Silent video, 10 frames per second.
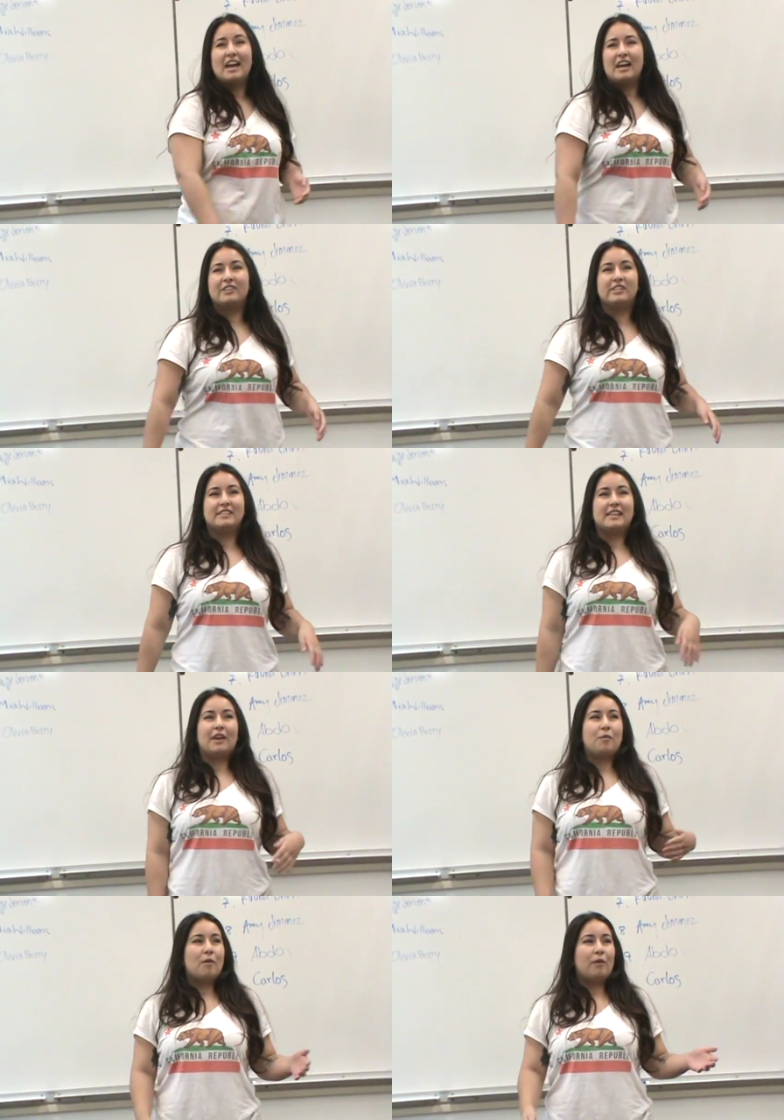And she's
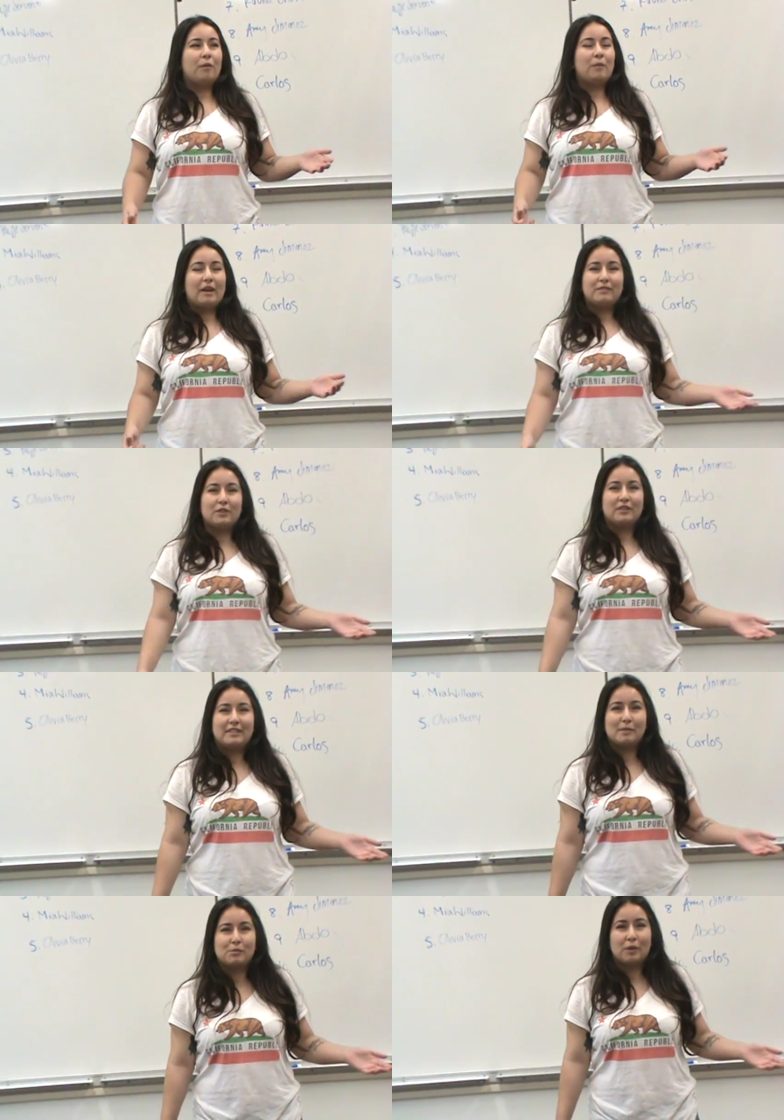like, well, we have to go to
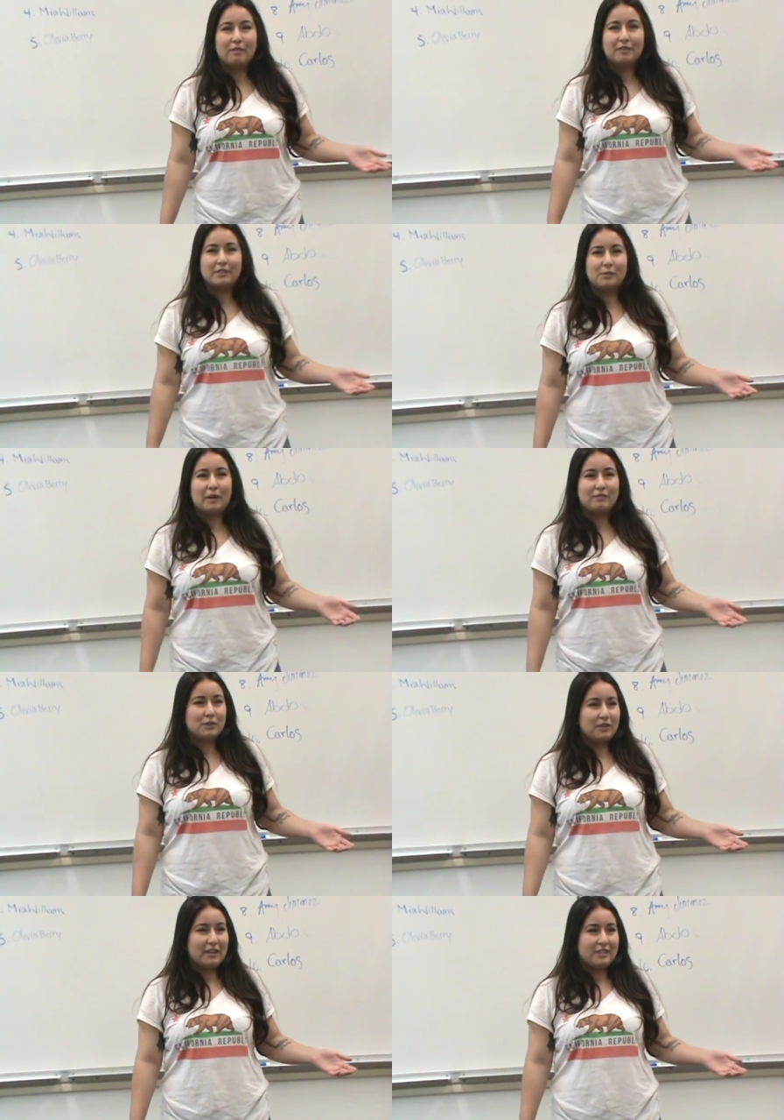Times Square first. We have to
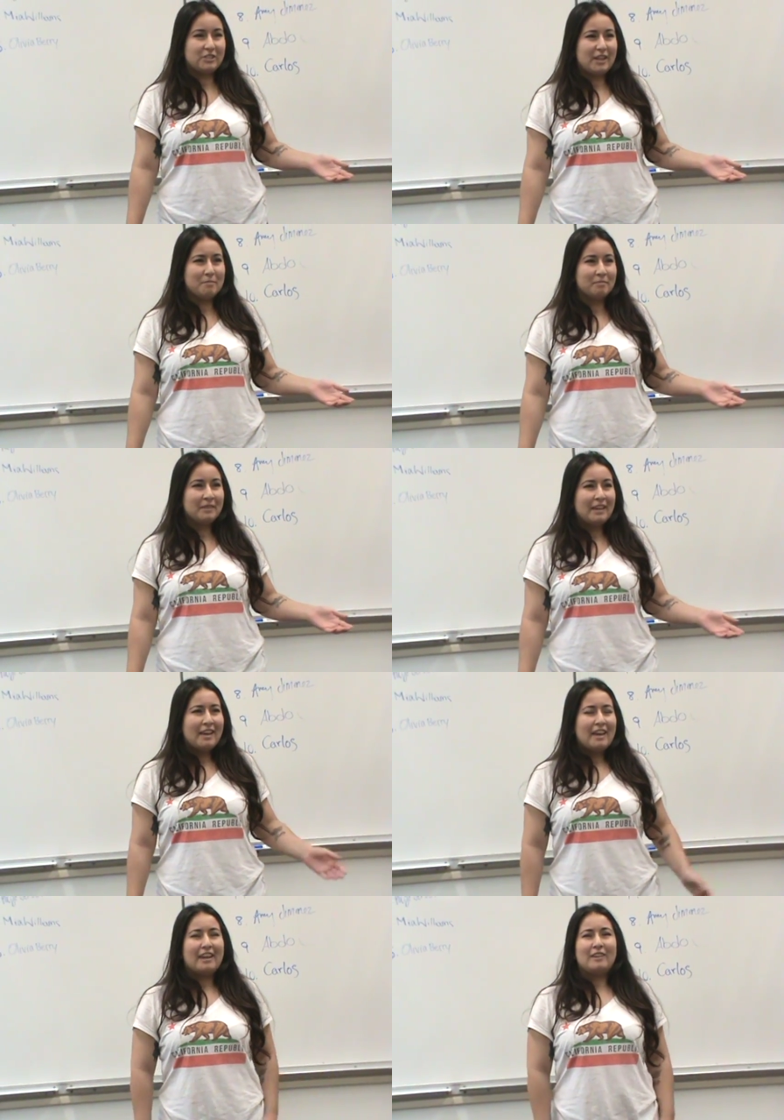go to H and M.
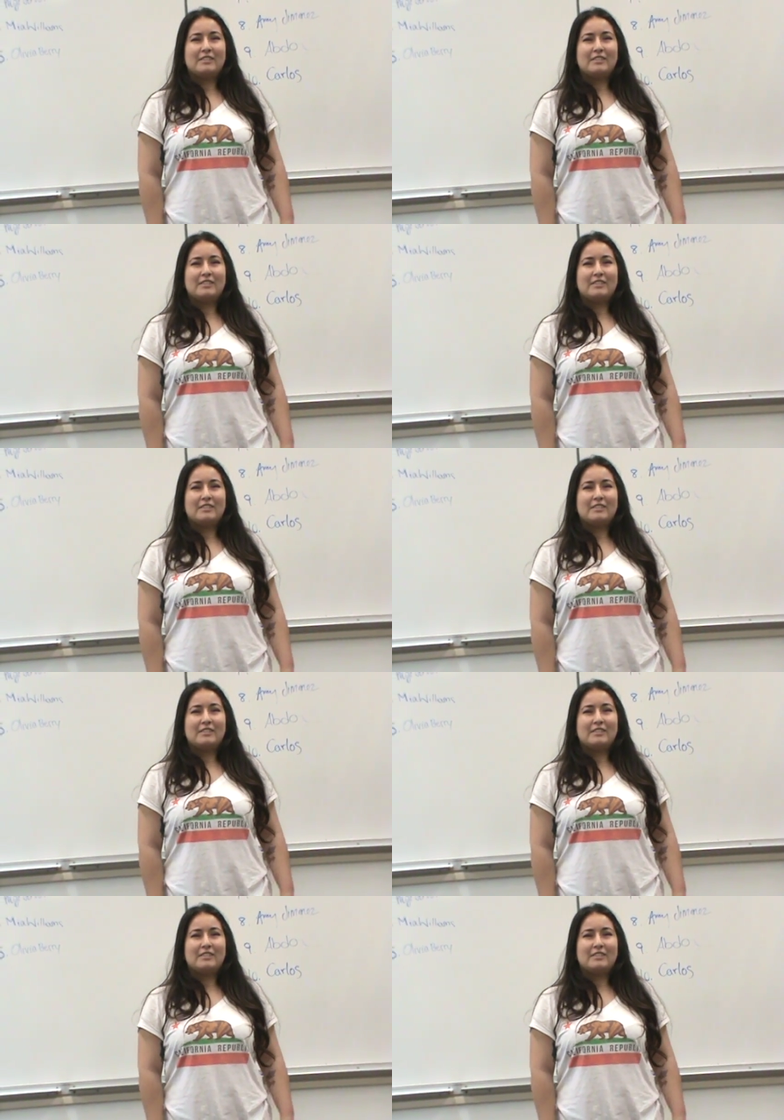And I